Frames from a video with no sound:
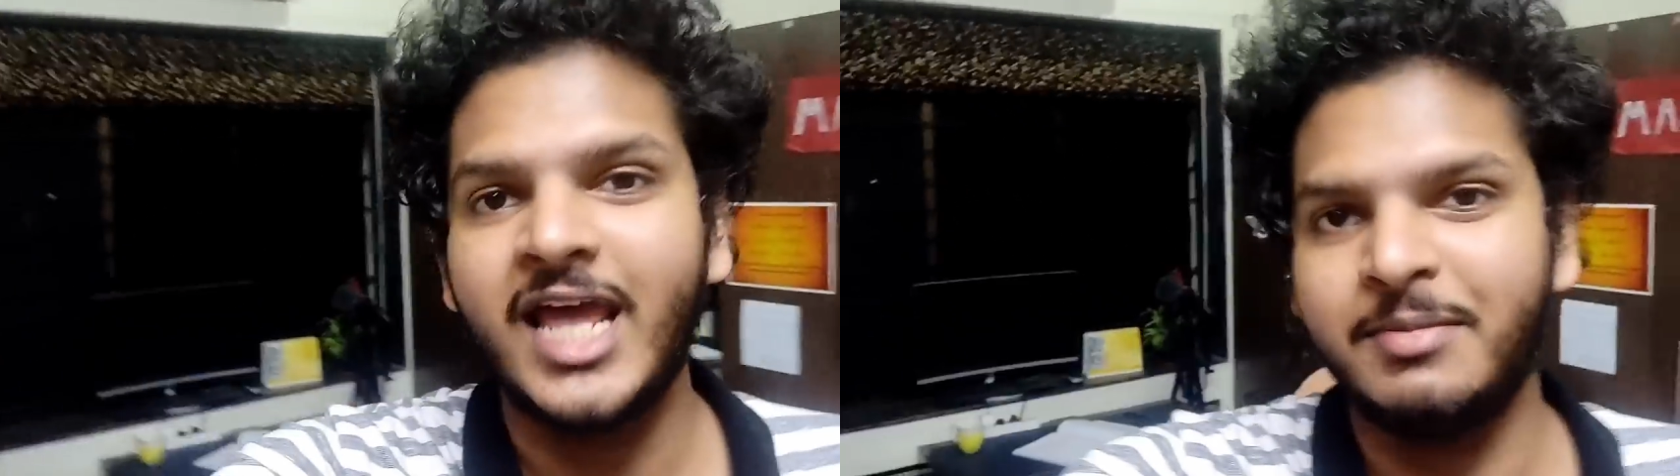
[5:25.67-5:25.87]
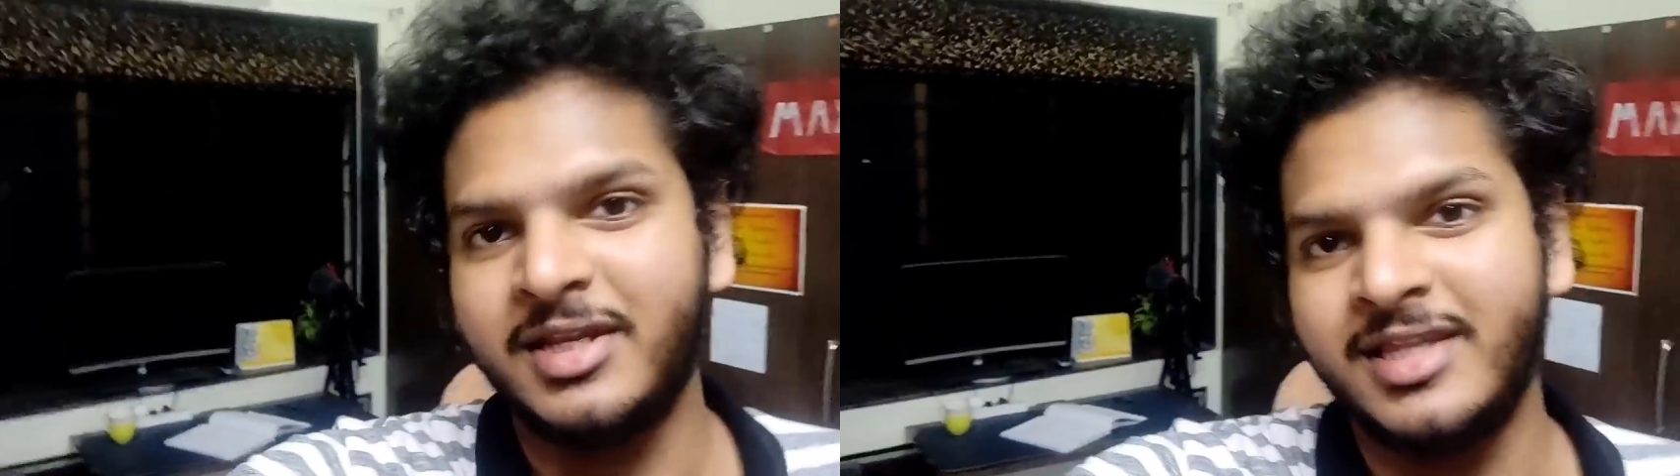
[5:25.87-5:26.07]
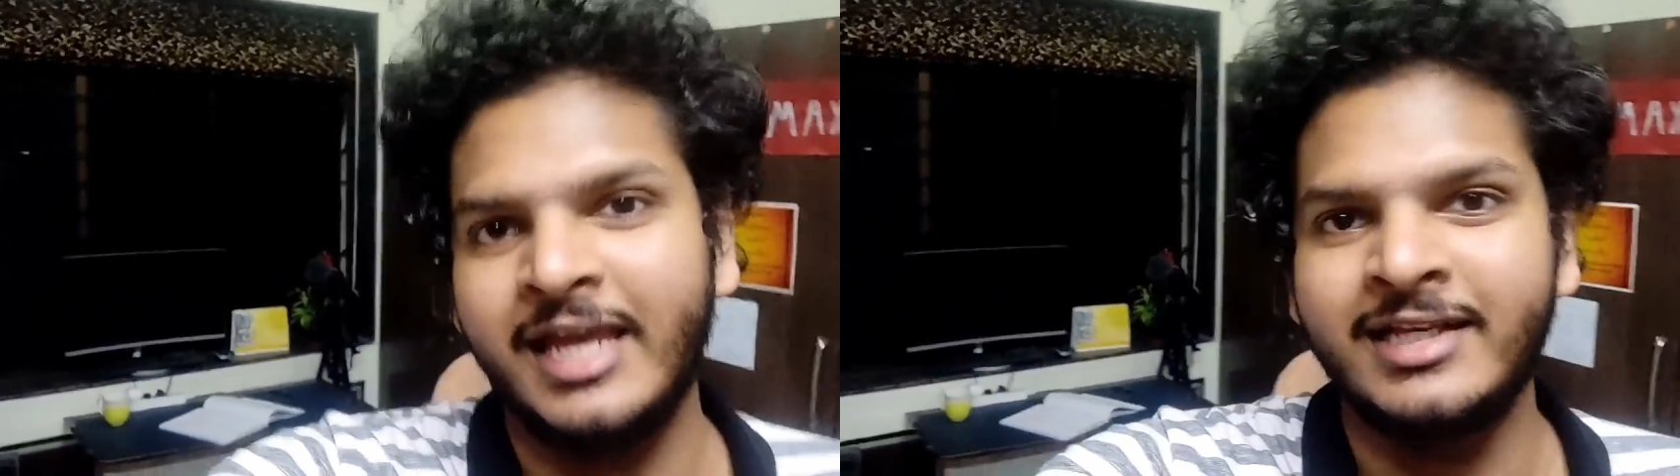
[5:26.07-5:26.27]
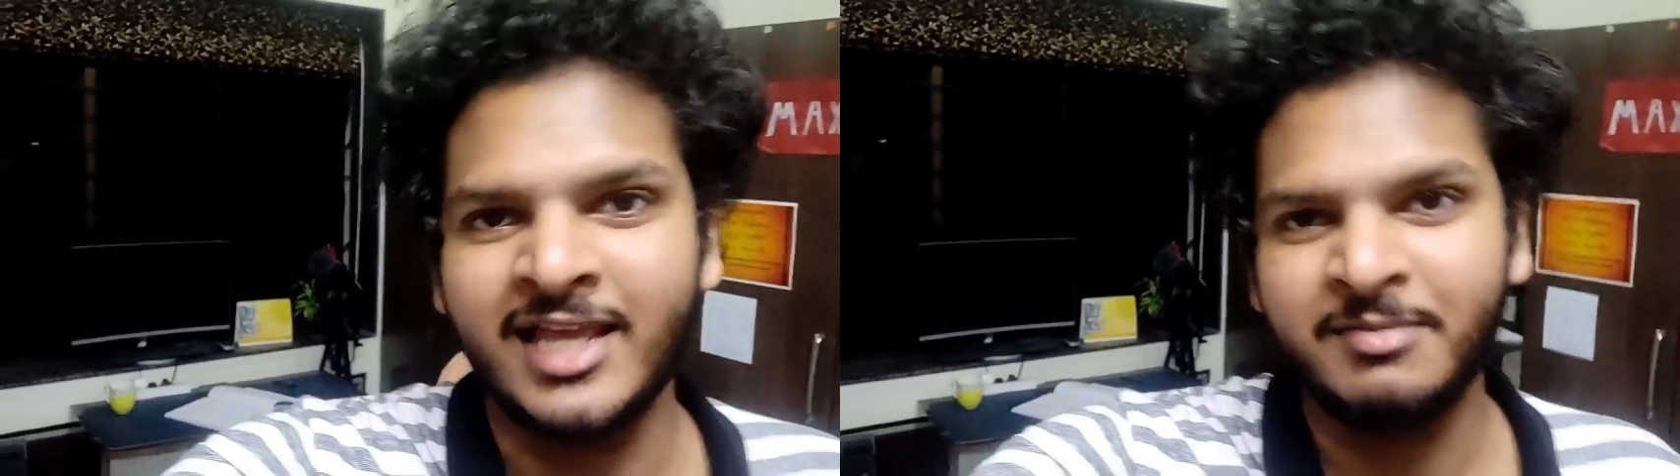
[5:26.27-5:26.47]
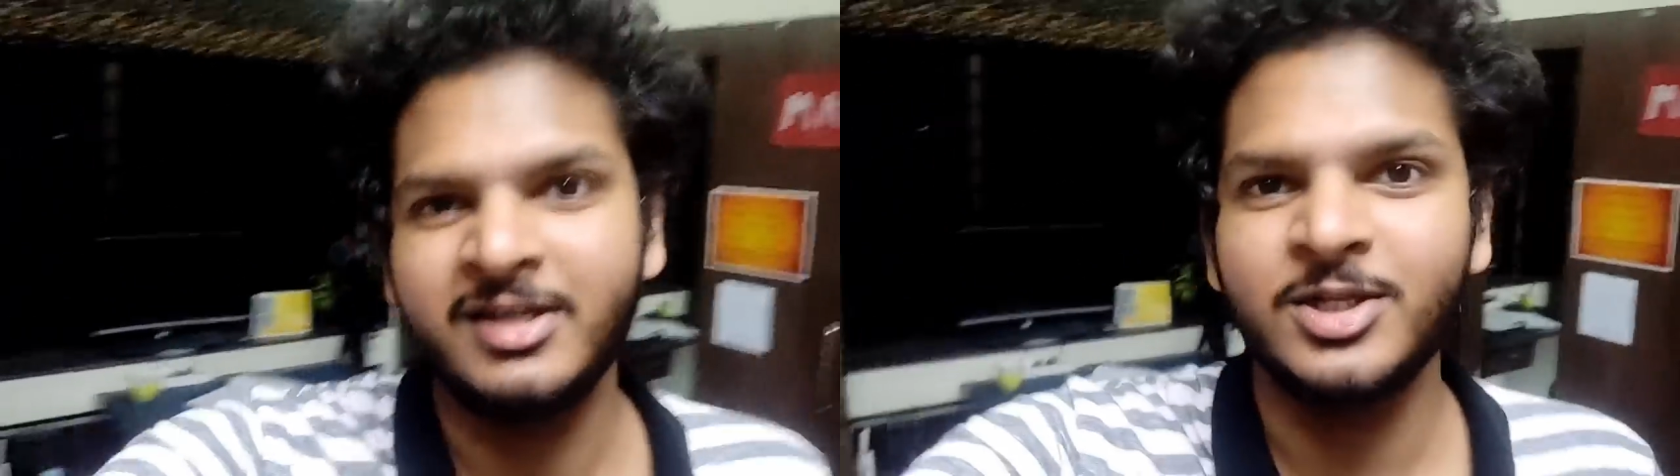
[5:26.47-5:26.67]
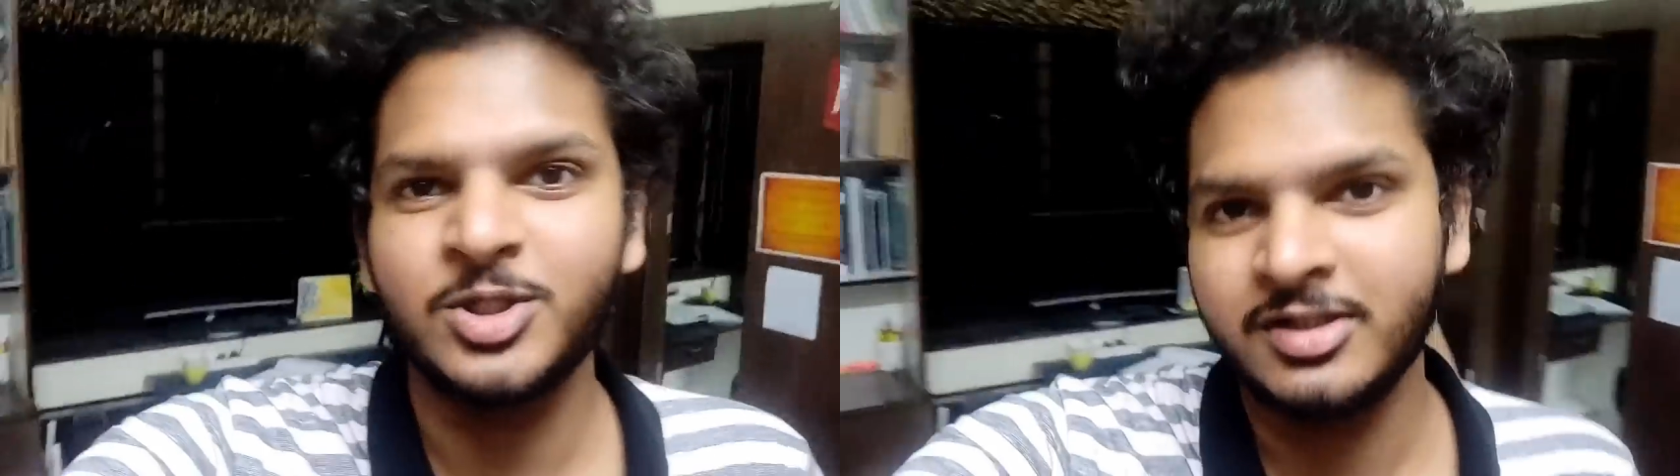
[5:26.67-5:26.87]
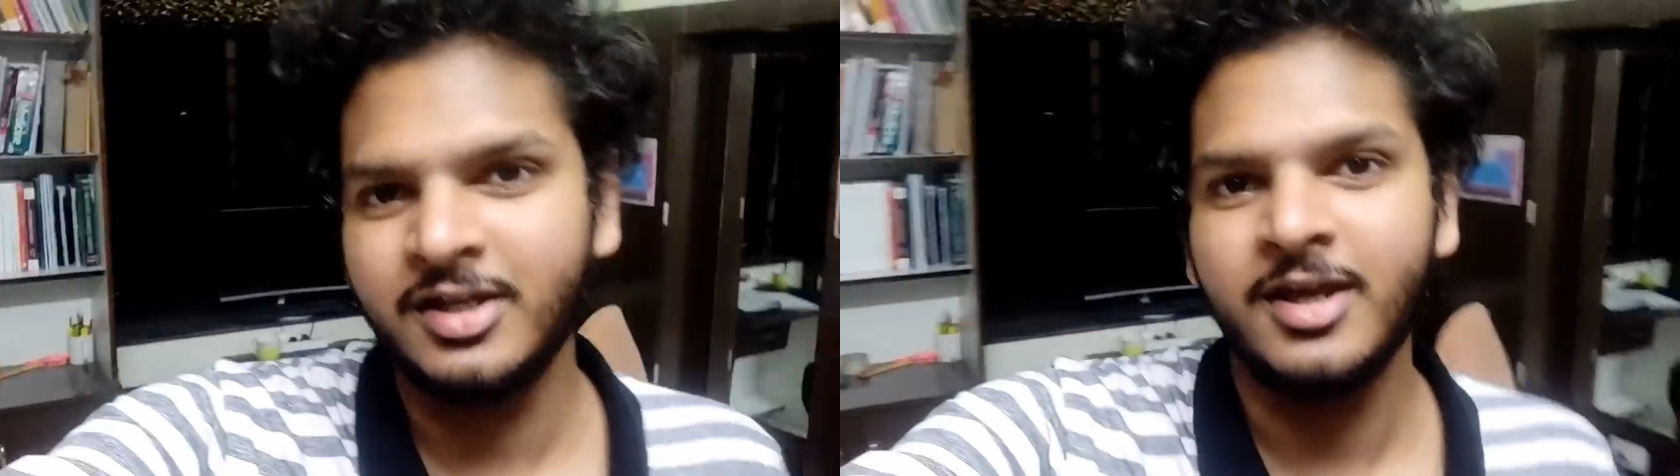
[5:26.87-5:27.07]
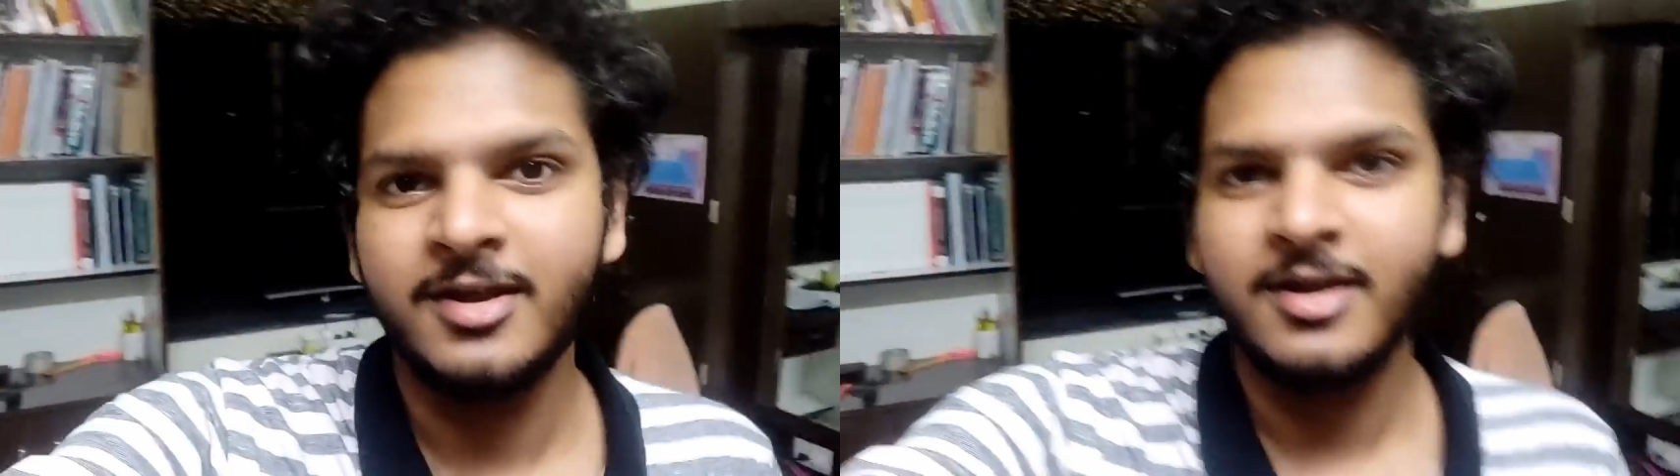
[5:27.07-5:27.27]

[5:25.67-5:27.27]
time in the examination.